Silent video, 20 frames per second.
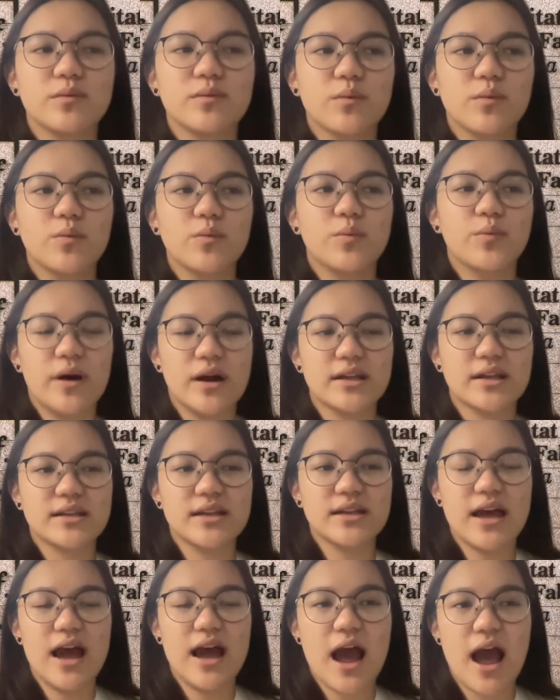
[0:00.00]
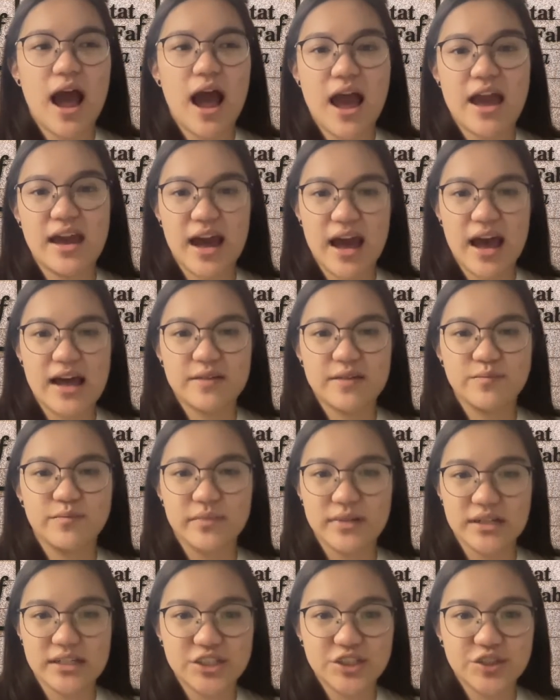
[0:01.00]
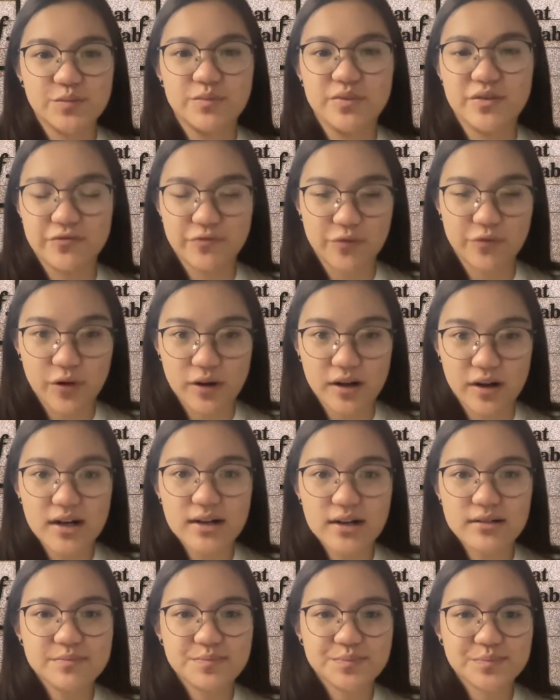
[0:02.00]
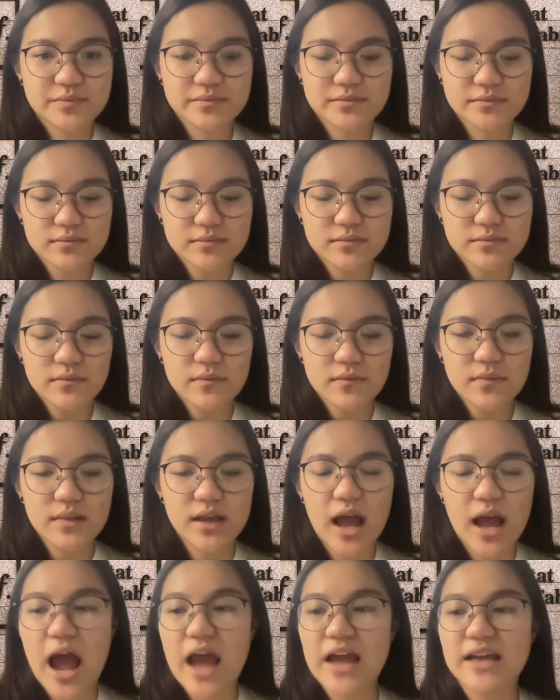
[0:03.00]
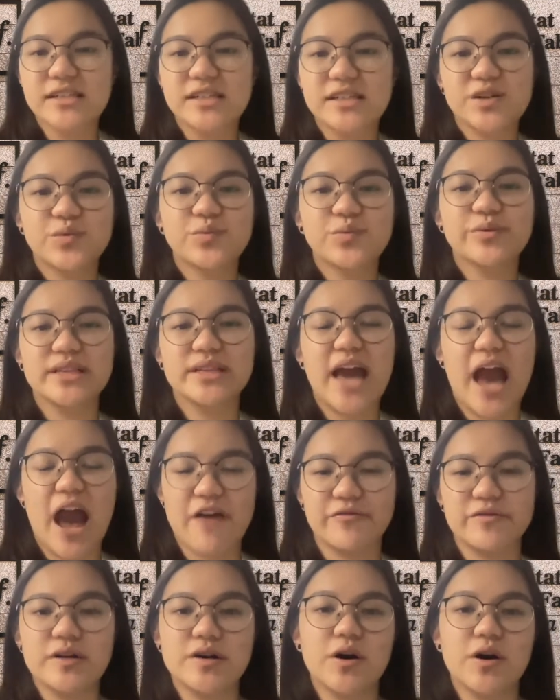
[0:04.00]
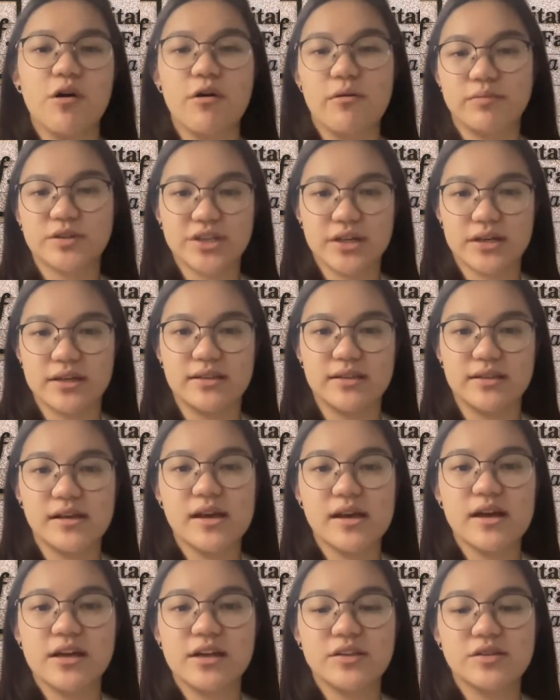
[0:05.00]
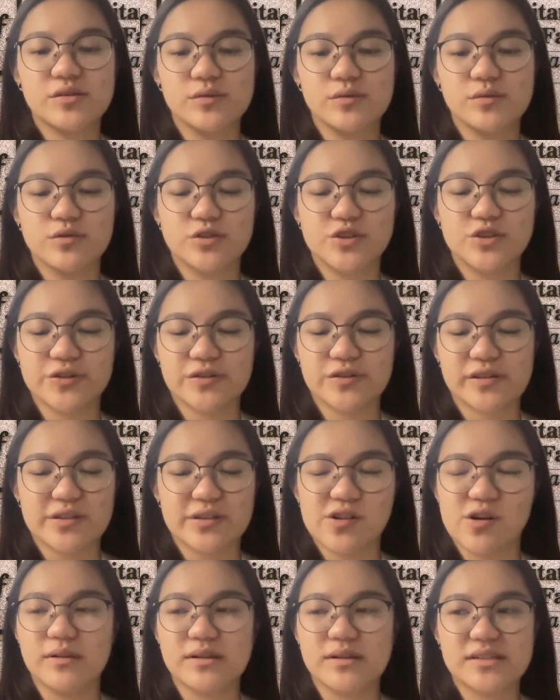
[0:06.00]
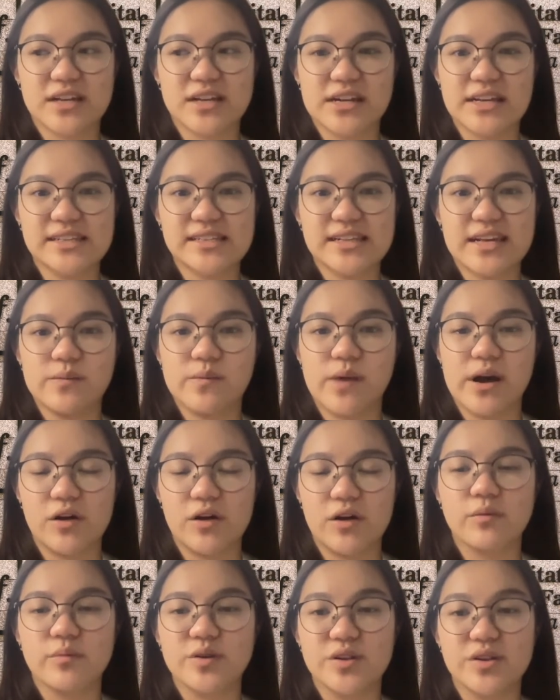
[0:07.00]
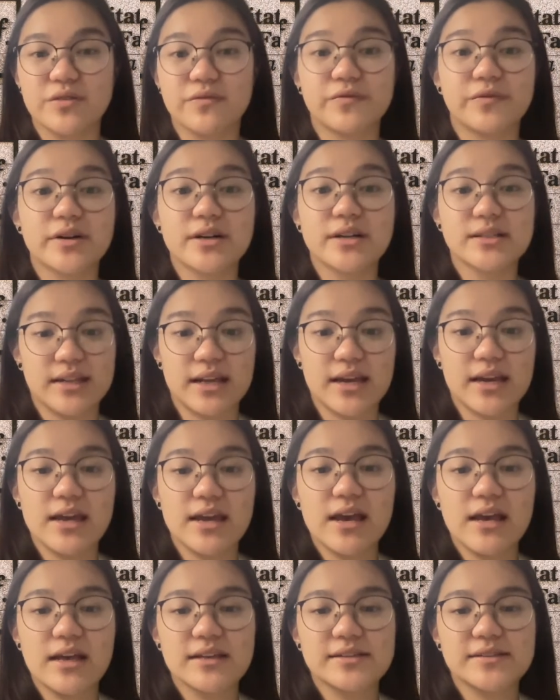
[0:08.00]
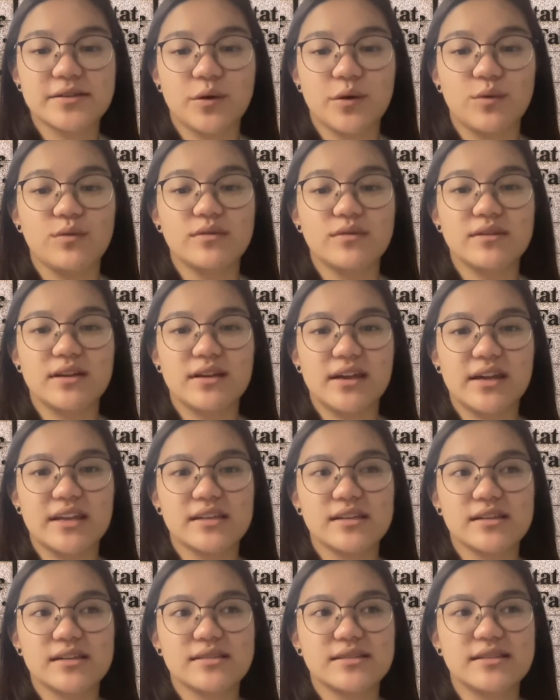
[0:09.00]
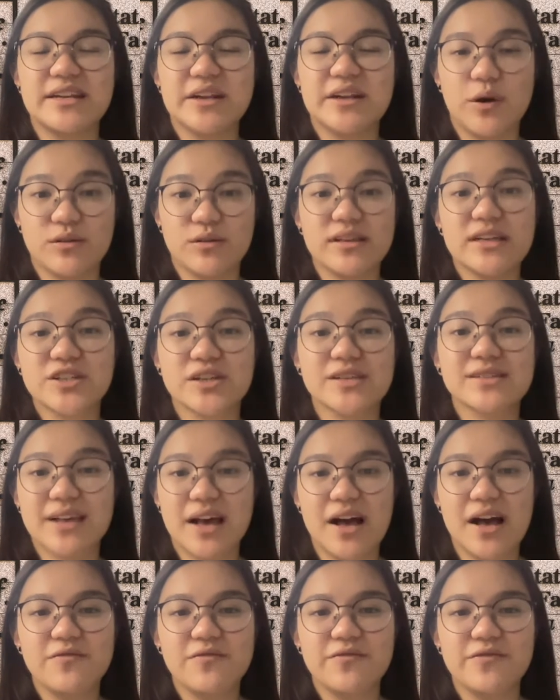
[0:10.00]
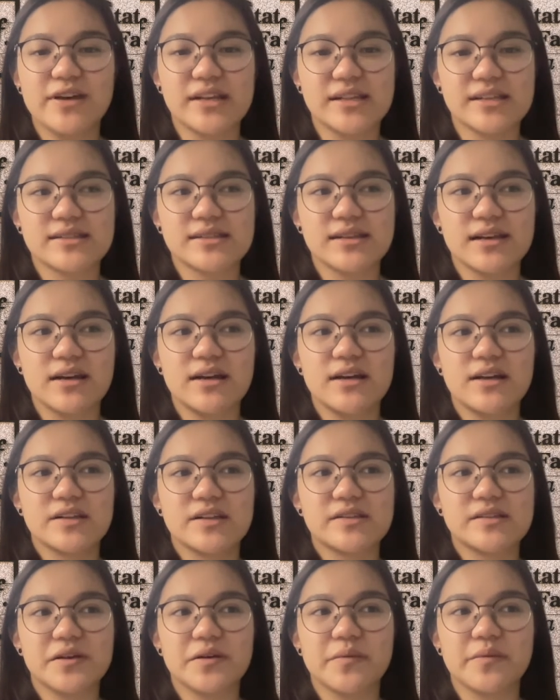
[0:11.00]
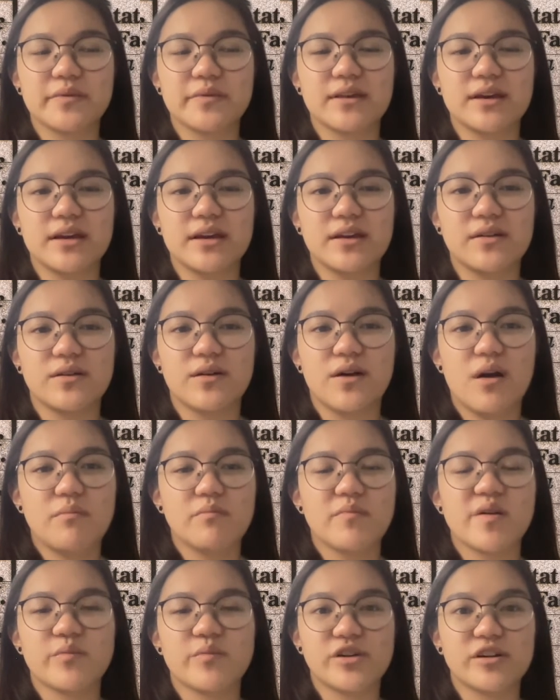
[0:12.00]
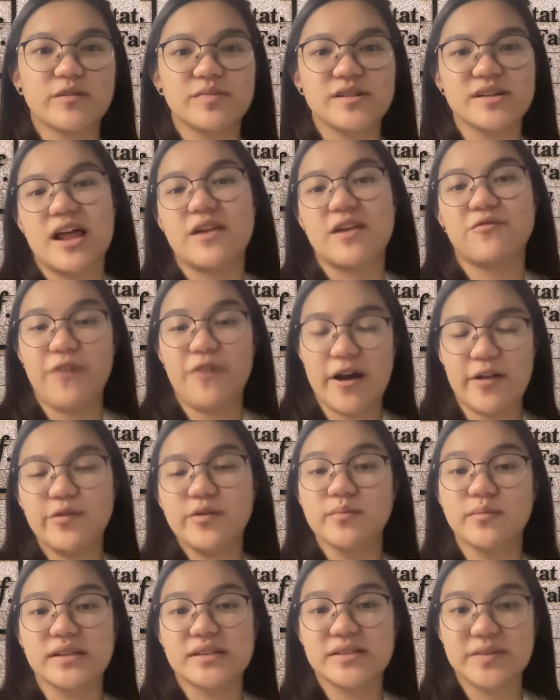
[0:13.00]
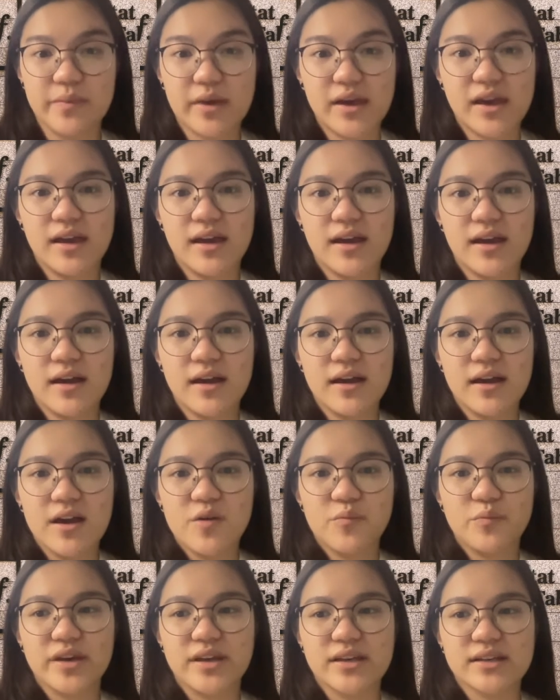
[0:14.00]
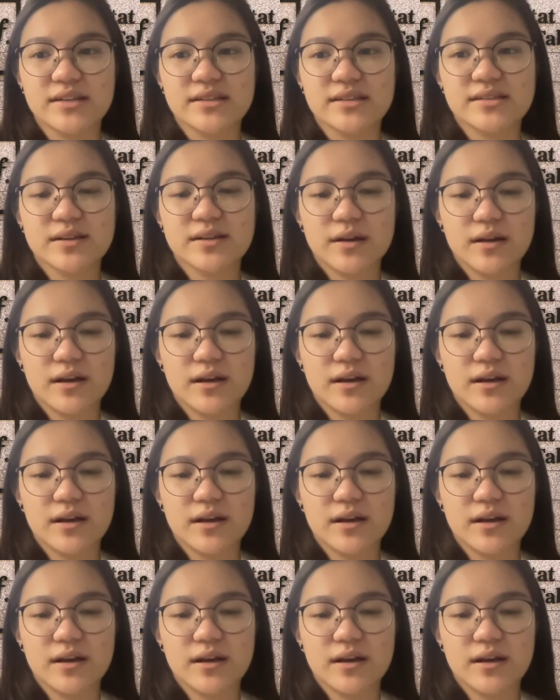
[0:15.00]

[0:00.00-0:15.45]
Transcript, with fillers: what I had much before. I didn't really have the option to choose global studies in my home university. So the knowledge itself is something memorable and valuable to me because